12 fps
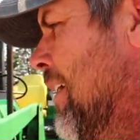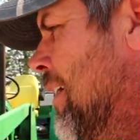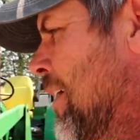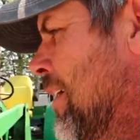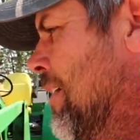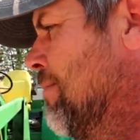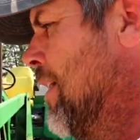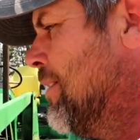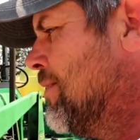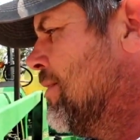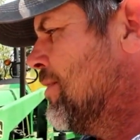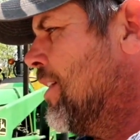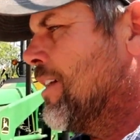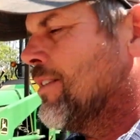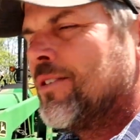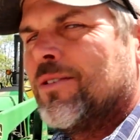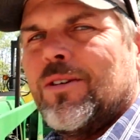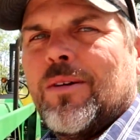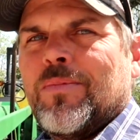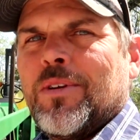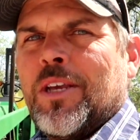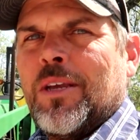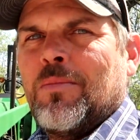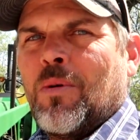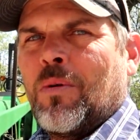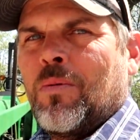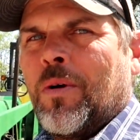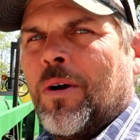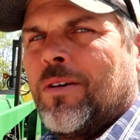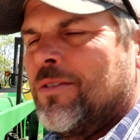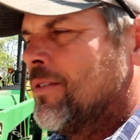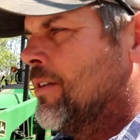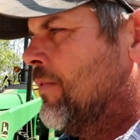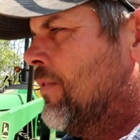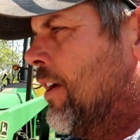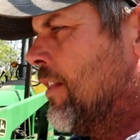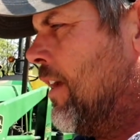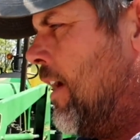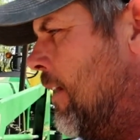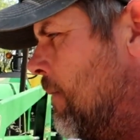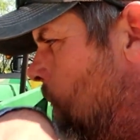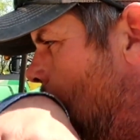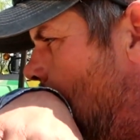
I'm not trying to stir up the keyboard warriors and stuff like that.